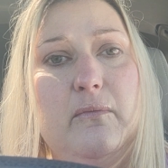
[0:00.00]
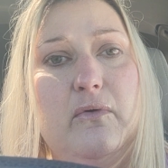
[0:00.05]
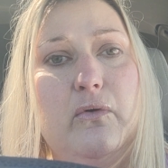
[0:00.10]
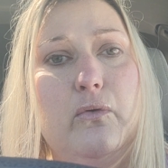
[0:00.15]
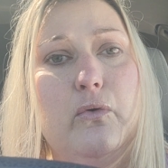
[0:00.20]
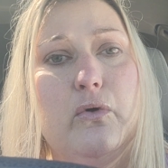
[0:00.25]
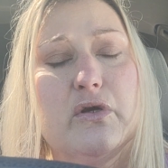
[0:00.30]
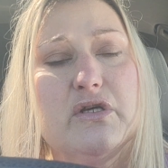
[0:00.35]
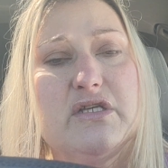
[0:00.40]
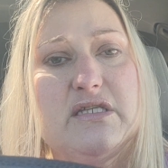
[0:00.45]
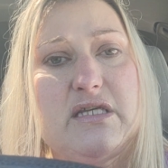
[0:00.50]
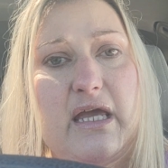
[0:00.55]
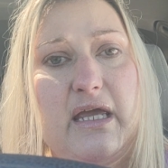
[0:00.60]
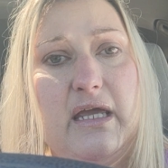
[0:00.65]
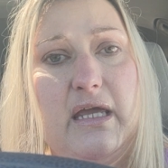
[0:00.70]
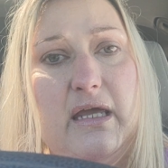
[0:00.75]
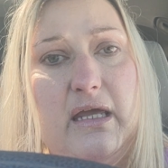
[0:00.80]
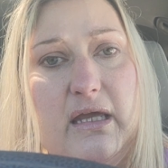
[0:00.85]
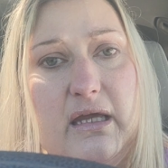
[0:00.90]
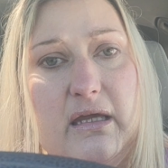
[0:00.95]
or
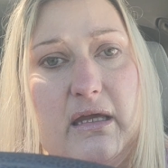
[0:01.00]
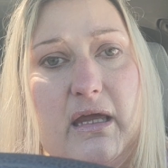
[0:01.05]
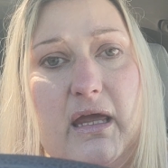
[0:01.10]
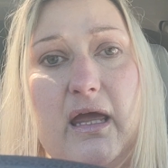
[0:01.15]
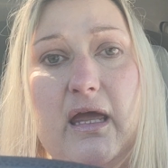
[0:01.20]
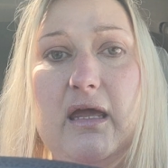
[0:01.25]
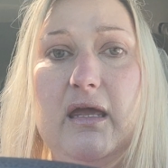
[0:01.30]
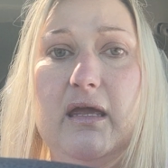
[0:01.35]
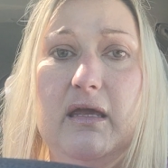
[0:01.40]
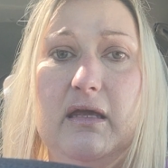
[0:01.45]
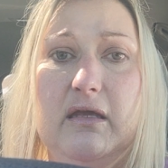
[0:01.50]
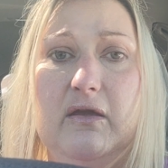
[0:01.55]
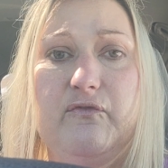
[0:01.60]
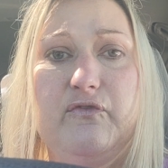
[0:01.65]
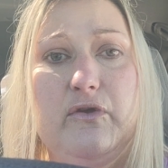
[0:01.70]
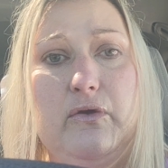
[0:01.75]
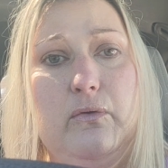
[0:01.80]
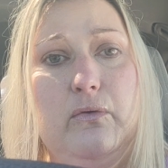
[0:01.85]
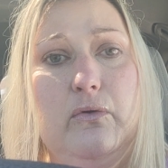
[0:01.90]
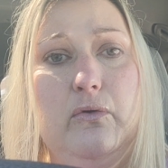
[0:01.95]
saying, hey,
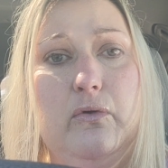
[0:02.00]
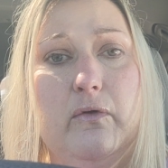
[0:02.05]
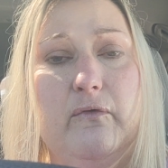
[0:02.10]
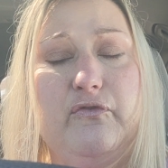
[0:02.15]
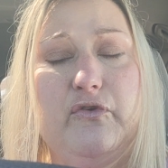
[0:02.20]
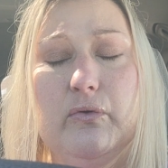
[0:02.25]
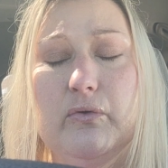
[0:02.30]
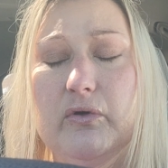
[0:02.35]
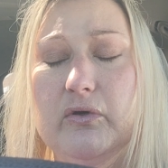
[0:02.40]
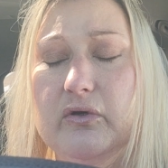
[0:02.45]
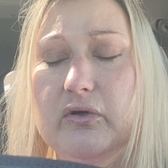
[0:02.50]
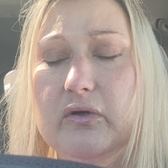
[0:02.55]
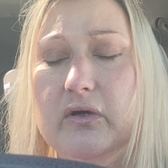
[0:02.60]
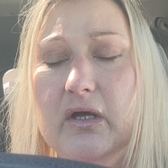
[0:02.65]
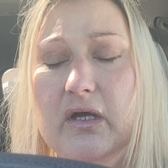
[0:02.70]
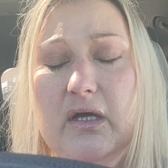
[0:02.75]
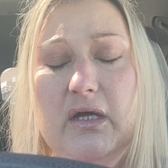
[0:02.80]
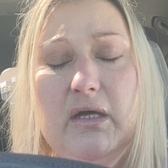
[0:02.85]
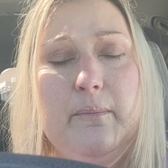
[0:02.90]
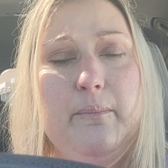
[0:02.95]
if your
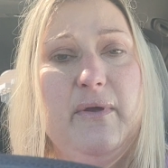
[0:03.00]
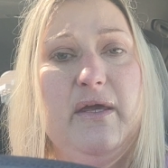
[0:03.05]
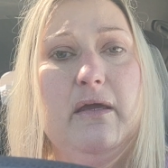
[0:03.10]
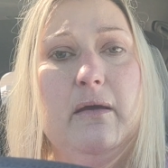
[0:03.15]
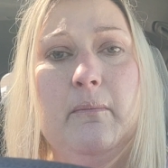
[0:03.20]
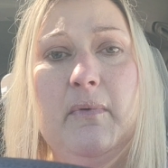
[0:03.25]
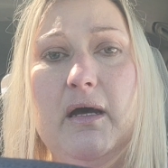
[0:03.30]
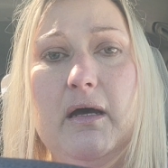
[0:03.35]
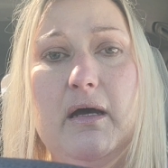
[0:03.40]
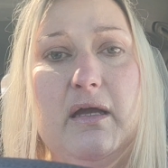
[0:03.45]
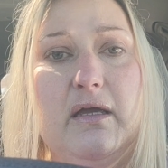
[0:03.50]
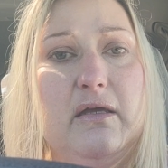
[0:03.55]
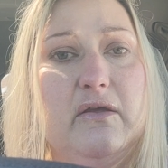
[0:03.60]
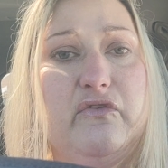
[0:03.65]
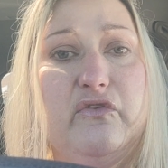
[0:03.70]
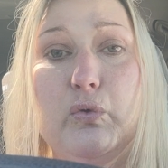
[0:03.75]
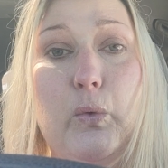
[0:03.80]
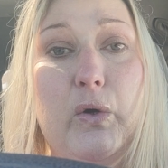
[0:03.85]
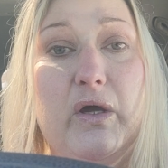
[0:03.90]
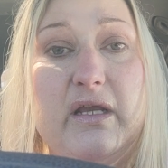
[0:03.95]
BMI
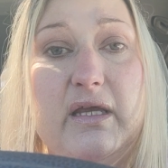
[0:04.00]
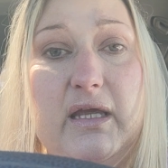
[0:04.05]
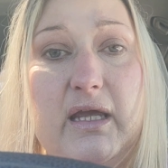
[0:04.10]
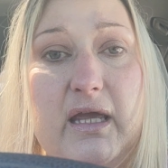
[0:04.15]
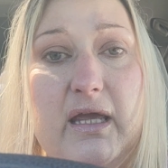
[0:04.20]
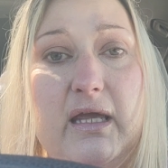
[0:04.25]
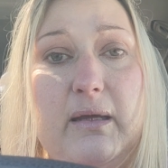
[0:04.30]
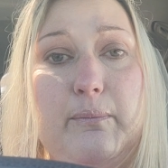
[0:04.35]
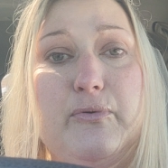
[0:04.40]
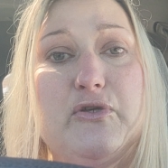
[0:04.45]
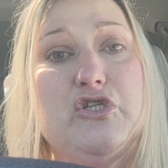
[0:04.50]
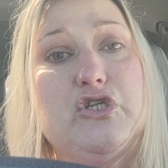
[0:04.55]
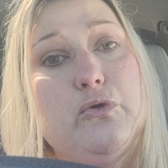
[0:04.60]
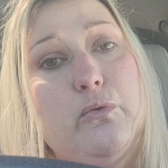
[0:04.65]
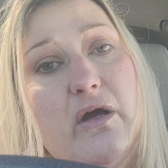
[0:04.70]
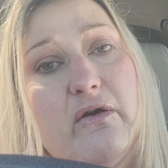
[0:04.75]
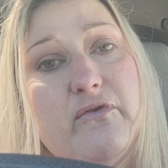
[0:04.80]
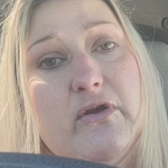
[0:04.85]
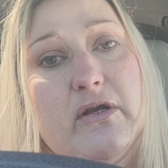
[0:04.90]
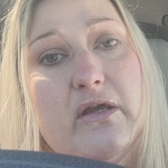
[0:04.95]
is 28, but you
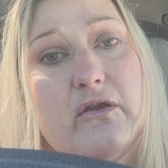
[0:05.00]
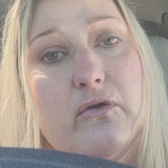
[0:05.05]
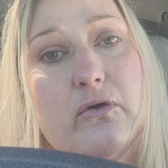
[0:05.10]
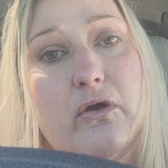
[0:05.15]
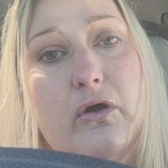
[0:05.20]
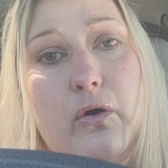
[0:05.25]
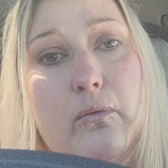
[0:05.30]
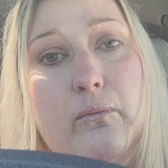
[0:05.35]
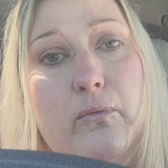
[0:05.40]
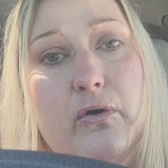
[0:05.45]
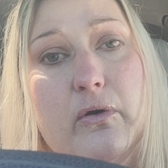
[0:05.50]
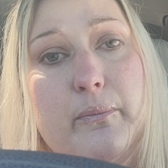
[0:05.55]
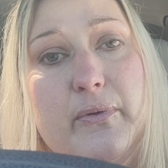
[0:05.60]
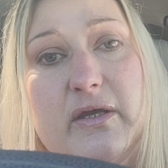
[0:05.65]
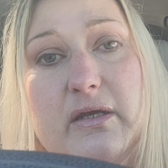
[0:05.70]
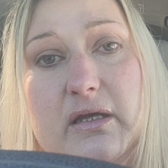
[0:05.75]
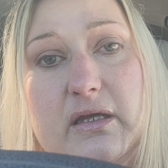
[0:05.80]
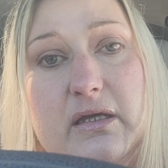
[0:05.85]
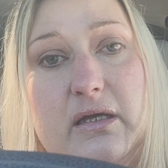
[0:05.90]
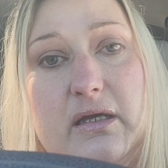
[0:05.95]
have another
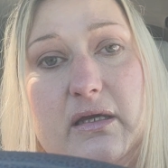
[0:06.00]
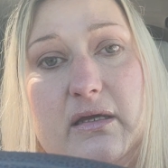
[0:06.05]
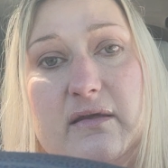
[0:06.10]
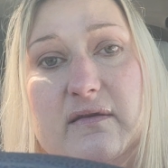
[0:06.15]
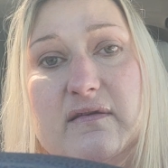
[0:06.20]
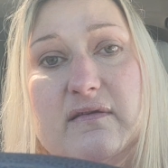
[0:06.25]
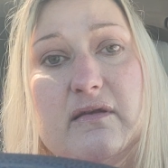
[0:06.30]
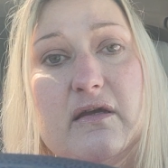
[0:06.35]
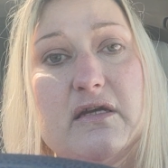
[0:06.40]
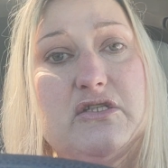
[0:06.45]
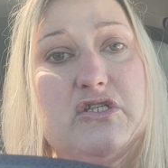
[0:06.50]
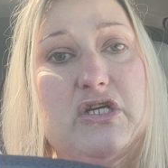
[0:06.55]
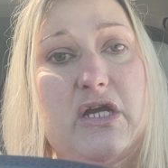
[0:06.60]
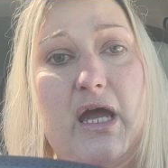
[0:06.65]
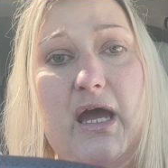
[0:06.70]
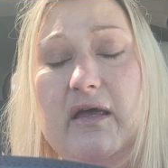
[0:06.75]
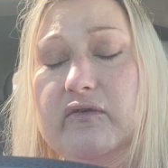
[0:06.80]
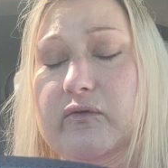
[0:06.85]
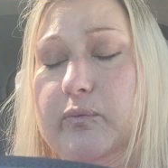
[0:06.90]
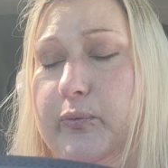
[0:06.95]
comorbidity such
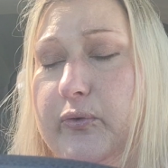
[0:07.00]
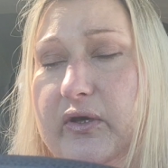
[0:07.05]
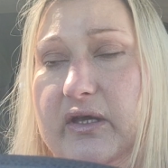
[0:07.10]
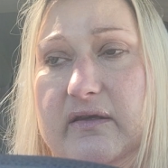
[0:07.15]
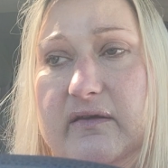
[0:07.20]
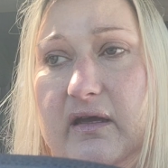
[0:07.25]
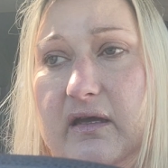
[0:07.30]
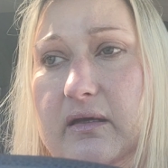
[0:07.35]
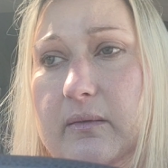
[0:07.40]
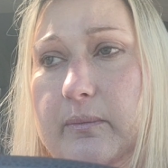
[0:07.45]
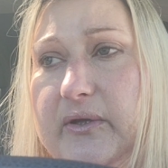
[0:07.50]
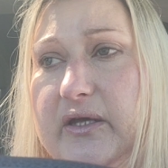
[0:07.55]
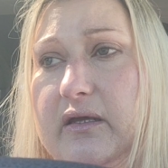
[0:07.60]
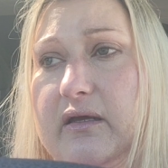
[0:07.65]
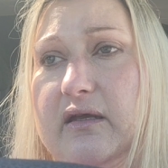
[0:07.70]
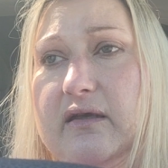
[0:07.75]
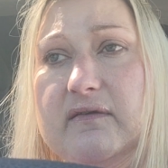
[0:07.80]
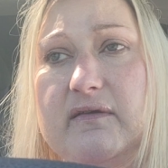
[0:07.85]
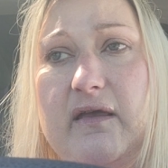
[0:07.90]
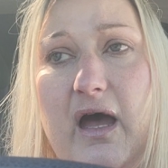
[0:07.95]
as
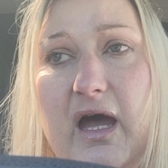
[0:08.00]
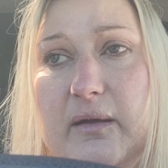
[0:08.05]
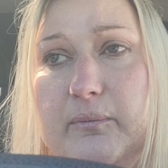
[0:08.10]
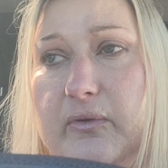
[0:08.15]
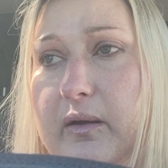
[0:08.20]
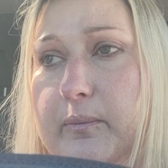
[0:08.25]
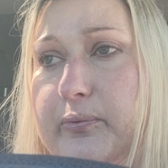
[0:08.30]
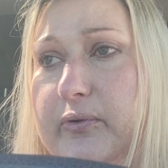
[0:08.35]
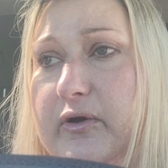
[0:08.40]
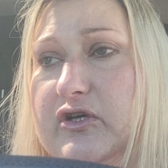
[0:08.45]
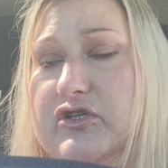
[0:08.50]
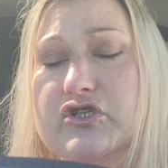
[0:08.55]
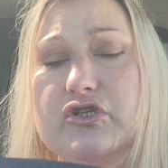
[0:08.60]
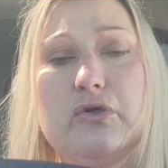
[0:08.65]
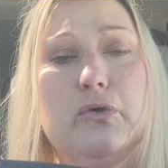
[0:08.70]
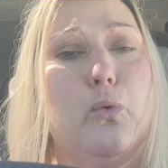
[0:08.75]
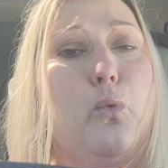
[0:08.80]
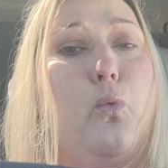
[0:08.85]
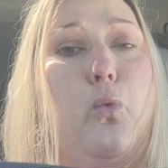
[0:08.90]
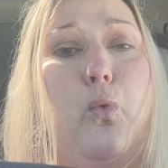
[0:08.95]
prediabetes, high blood
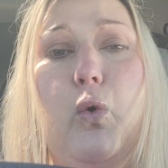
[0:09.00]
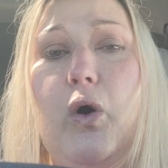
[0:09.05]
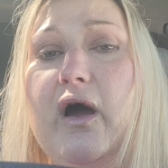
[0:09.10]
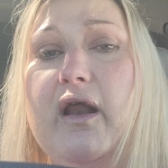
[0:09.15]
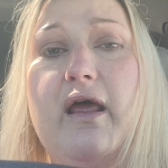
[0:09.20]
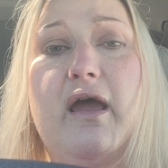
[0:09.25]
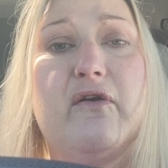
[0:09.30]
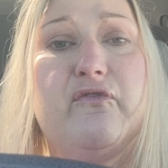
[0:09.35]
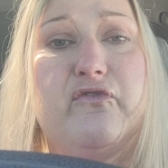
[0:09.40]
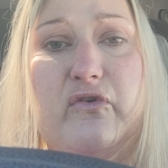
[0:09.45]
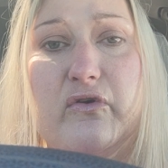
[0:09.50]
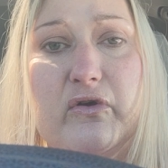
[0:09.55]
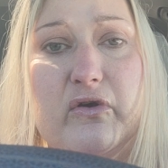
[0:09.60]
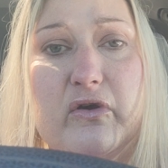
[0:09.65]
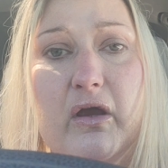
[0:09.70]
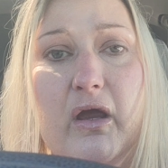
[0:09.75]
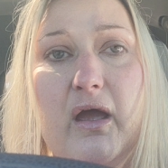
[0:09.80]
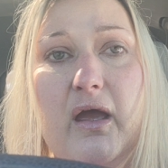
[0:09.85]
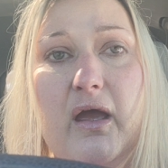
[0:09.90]
pressure, whatever.